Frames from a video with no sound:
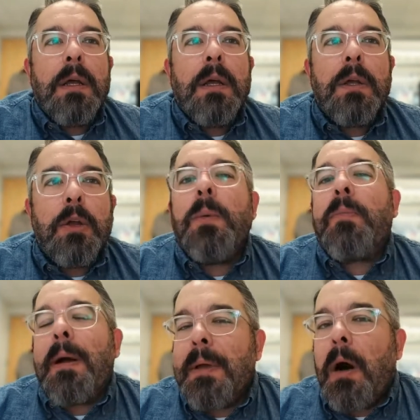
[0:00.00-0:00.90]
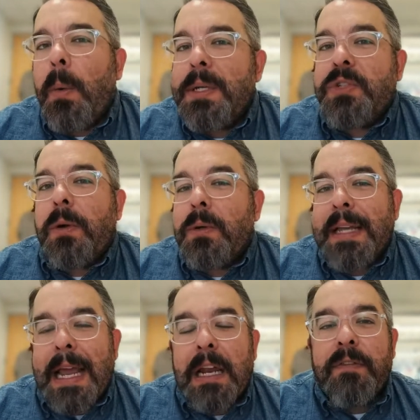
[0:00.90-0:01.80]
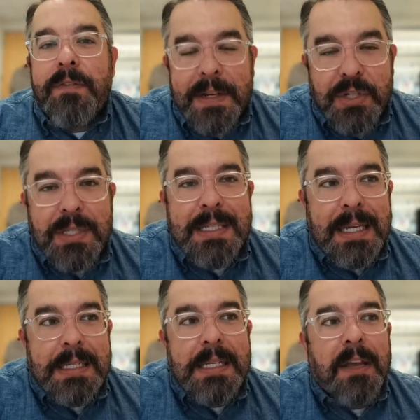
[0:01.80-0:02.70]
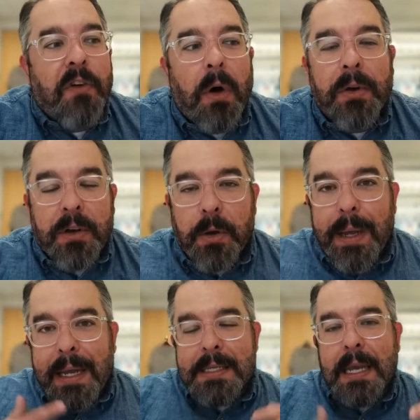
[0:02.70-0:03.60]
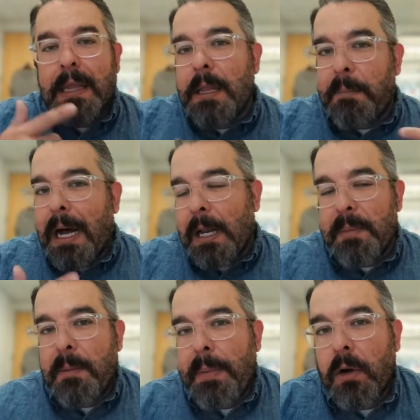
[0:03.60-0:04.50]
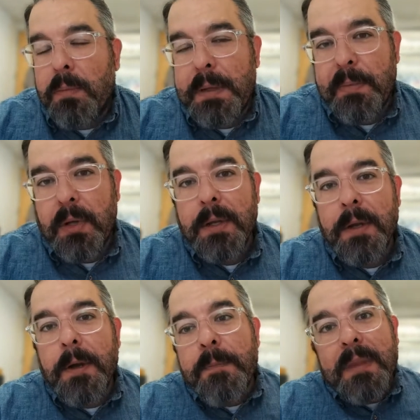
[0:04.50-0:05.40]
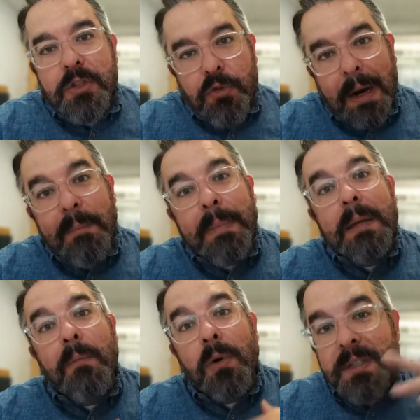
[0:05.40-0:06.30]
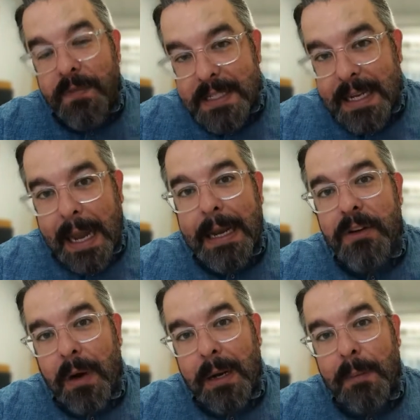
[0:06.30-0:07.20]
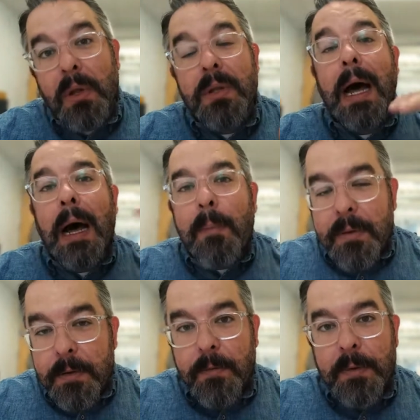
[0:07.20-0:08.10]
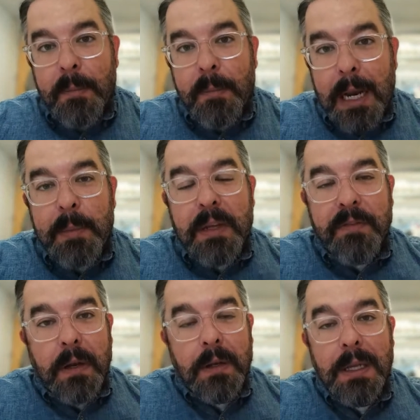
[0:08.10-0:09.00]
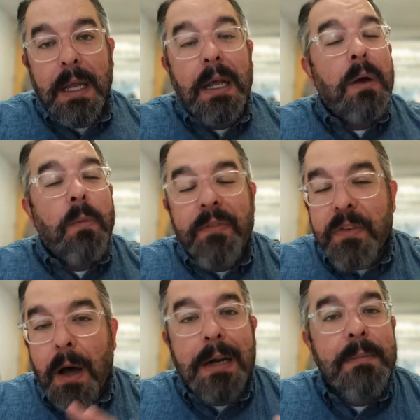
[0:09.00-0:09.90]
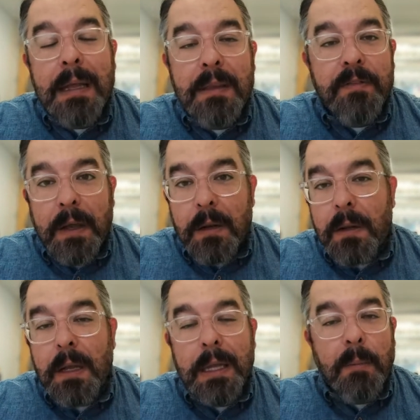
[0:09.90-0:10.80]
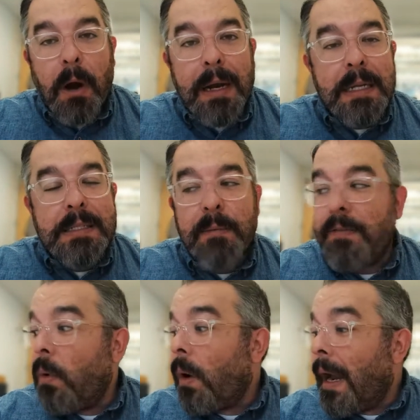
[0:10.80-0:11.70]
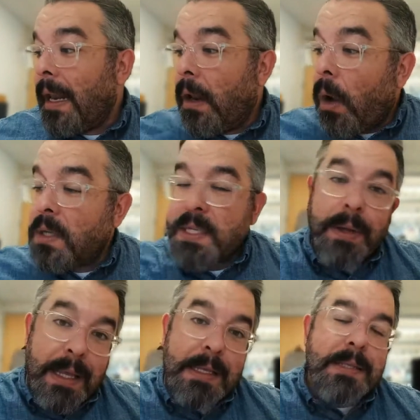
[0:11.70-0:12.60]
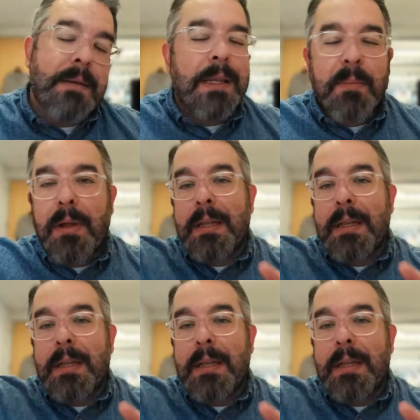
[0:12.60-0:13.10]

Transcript: You will probably always struggle to gain efficiencies if all you're doing is like the bottom of the barrel people. Try to be more sophisticated, try to build up from the bottom of the funnel. We've talked about the funnel on the marketing sub before, and it also is, not to plug